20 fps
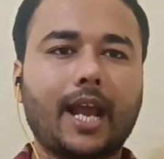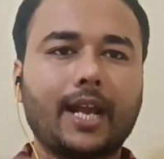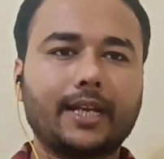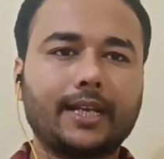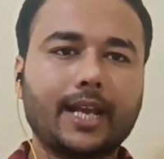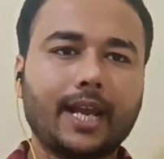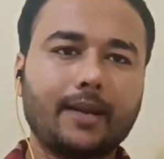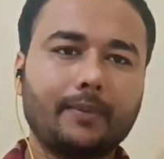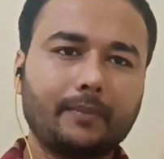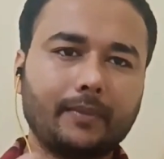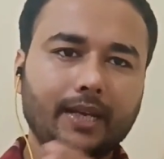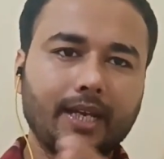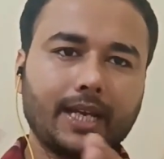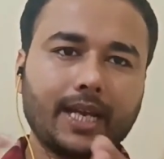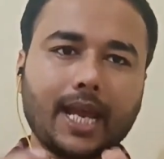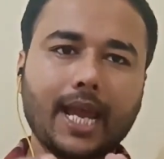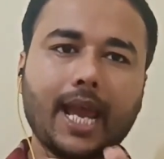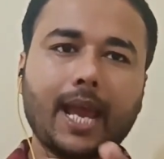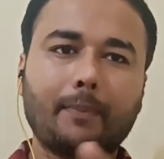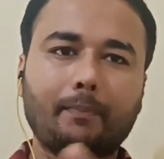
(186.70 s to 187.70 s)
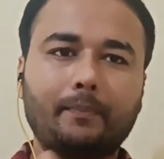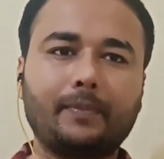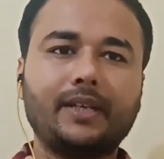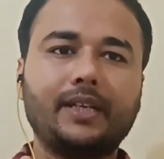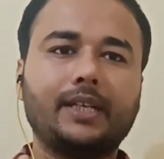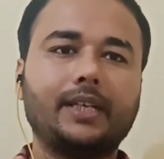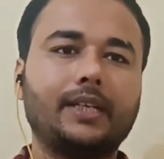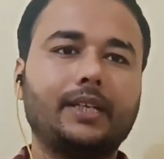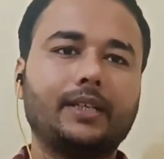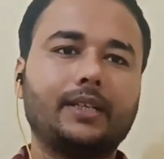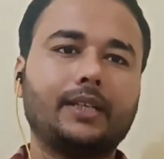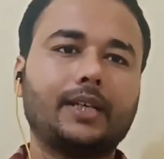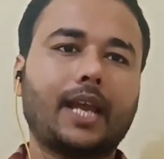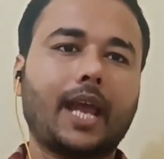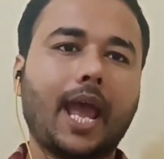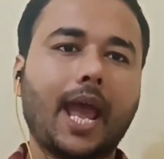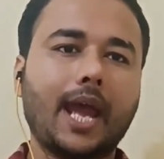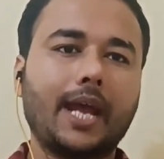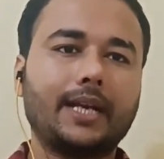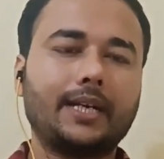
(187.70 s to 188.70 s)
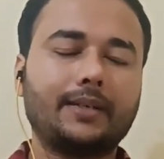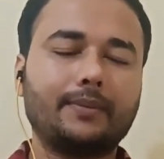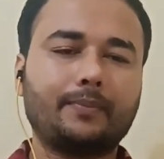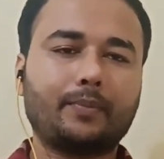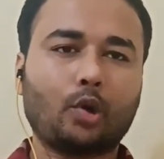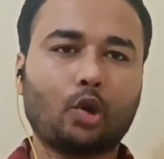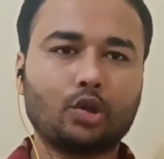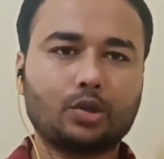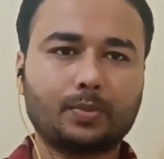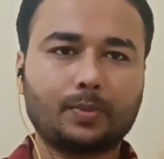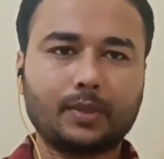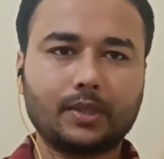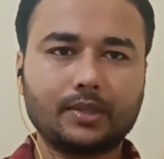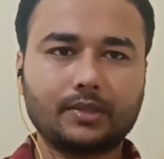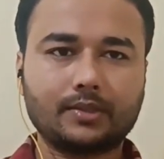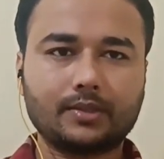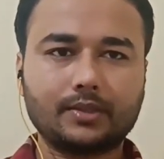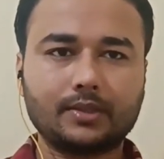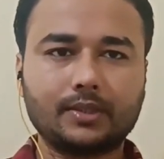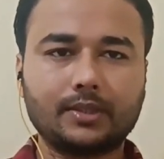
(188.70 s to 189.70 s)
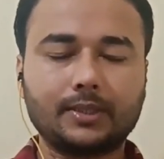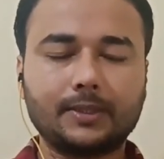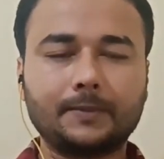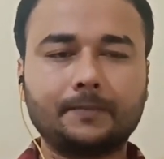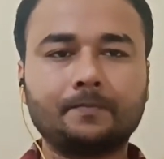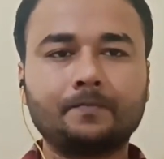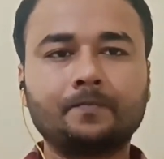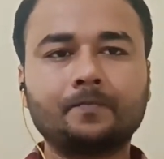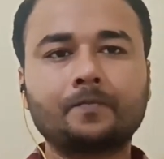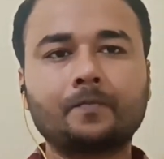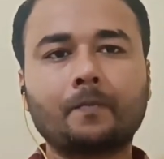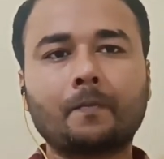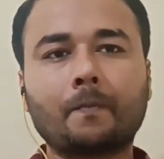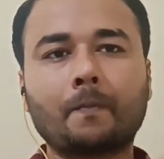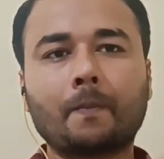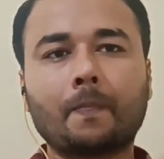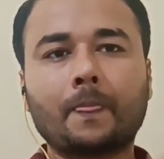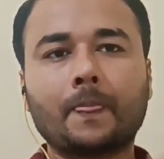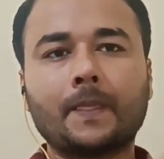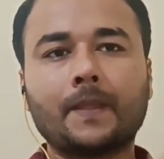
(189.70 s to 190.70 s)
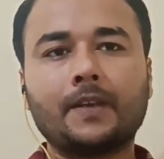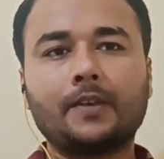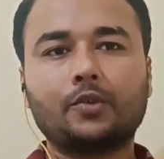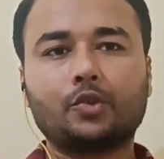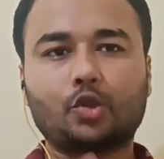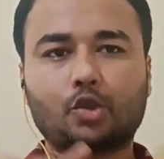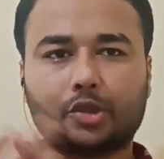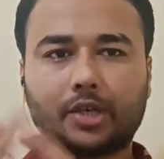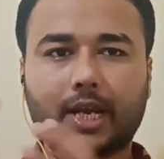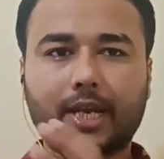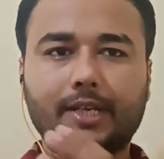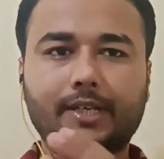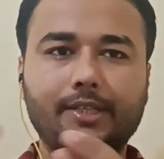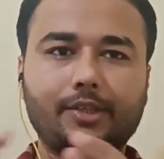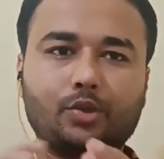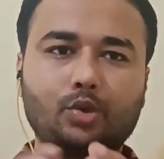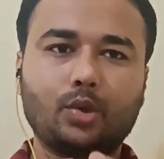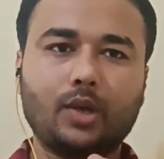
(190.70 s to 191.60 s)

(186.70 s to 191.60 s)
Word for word: and can make a happy and prosperous uh, society